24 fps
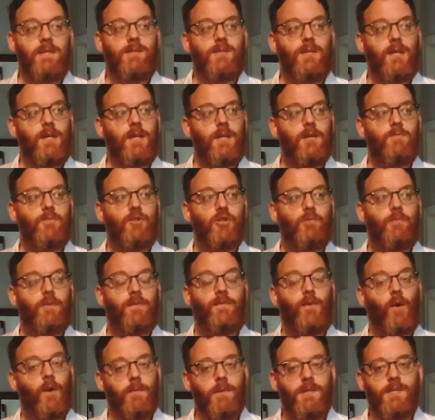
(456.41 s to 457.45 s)
seen him do
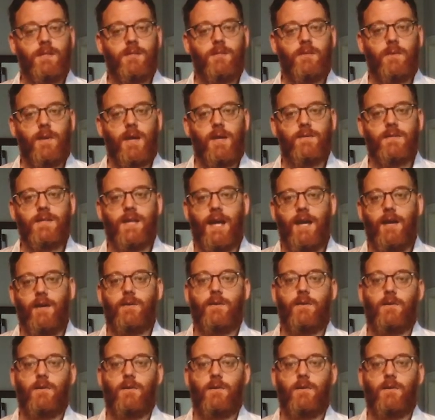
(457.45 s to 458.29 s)
performances around town,